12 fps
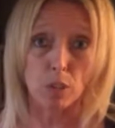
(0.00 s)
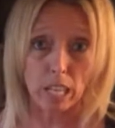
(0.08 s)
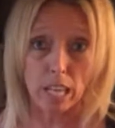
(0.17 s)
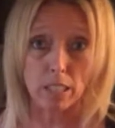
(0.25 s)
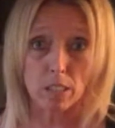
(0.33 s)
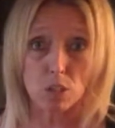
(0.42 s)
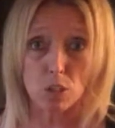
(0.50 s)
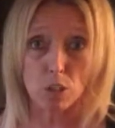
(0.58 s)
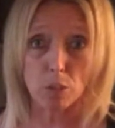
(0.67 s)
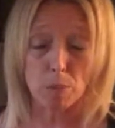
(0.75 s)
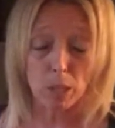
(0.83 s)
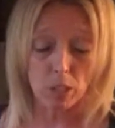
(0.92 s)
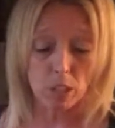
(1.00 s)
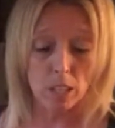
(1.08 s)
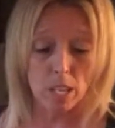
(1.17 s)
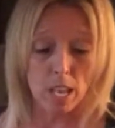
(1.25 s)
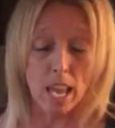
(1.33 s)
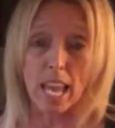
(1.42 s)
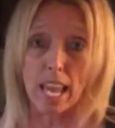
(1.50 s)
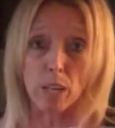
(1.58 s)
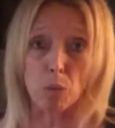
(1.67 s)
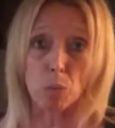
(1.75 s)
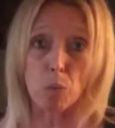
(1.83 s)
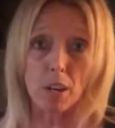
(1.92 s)
organic unsalted butter
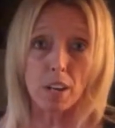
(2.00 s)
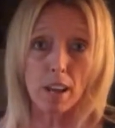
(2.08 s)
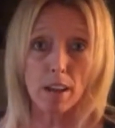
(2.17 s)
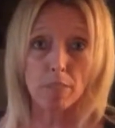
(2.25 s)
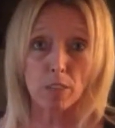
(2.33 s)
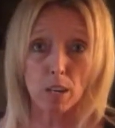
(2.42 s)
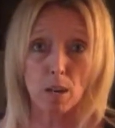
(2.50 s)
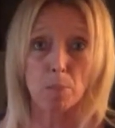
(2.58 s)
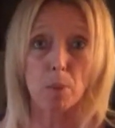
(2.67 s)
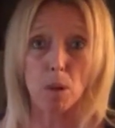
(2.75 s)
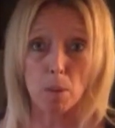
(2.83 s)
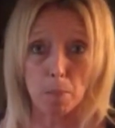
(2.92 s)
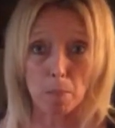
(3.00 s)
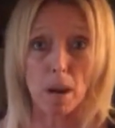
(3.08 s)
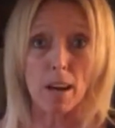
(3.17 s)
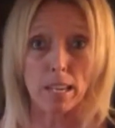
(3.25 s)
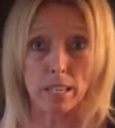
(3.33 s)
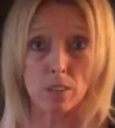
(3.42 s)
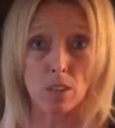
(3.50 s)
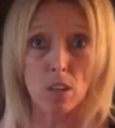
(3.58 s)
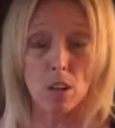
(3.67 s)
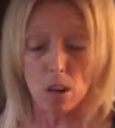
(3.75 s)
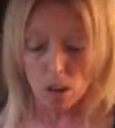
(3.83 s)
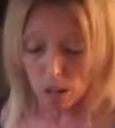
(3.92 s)
and 1/2 cup combined
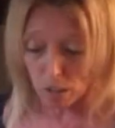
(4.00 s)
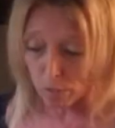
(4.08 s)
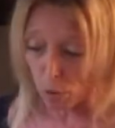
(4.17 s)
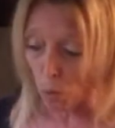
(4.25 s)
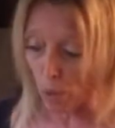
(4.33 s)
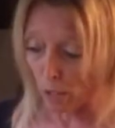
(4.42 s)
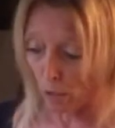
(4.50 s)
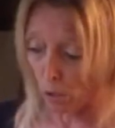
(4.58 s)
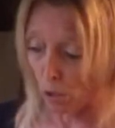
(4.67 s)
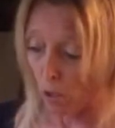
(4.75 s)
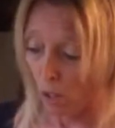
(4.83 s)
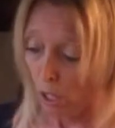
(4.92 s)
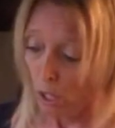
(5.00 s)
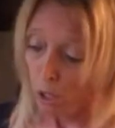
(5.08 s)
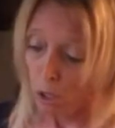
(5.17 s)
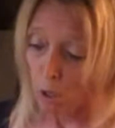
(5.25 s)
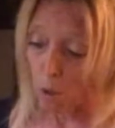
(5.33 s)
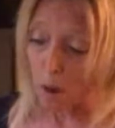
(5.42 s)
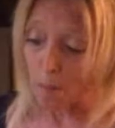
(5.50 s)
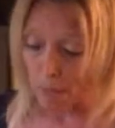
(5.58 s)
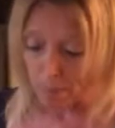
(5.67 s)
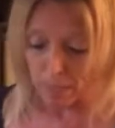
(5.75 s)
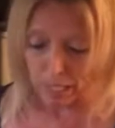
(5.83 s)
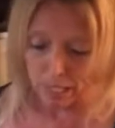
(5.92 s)
of oils. So I'm going
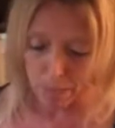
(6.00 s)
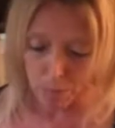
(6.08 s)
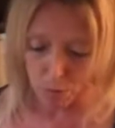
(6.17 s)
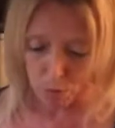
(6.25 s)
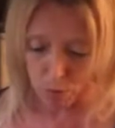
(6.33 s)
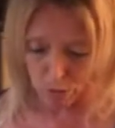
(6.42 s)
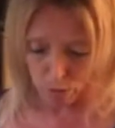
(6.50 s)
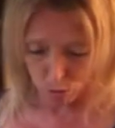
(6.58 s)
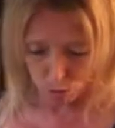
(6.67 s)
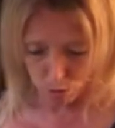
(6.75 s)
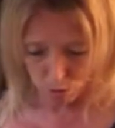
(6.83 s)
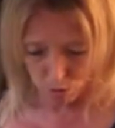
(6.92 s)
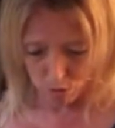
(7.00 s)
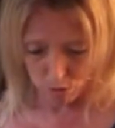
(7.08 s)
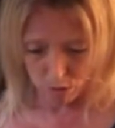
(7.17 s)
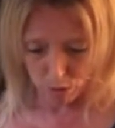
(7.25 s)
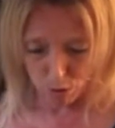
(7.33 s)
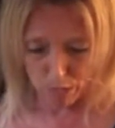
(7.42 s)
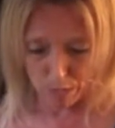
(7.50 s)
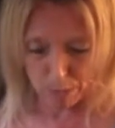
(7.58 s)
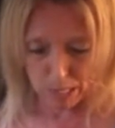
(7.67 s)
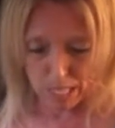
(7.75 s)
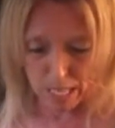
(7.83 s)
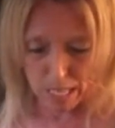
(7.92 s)
to mix up the oils, the
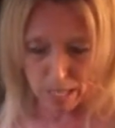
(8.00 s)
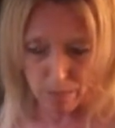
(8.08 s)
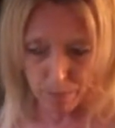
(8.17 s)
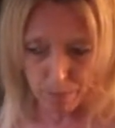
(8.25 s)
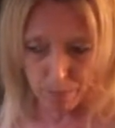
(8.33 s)
grapeseed,